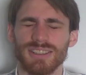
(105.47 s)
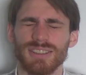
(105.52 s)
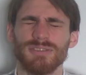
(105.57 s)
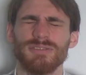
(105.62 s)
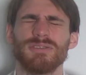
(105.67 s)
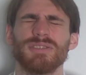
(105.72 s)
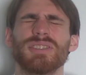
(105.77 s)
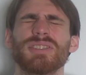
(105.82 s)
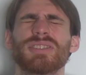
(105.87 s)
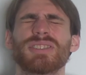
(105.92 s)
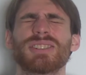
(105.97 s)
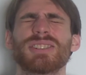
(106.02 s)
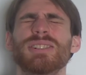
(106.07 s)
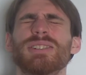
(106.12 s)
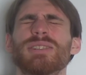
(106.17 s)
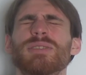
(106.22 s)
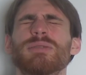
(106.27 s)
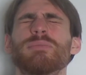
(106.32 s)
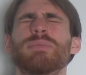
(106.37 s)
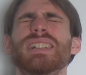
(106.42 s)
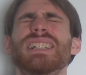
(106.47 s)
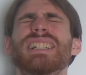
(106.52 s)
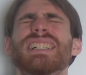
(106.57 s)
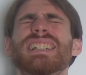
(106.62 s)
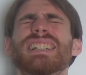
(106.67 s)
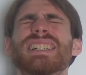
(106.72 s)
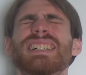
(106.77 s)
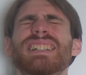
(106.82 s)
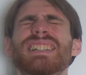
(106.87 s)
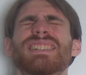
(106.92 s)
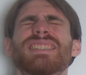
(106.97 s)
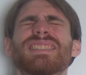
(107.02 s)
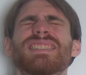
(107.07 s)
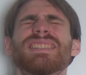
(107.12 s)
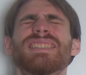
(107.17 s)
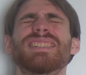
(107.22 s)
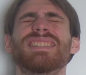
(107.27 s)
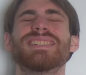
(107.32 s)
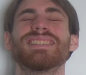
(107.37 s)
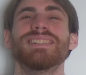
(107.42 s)
you feel so bad.
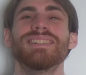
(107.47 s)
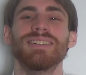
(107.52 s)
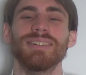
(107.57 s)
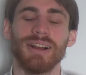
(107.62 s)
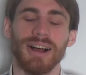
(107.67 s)
Oh.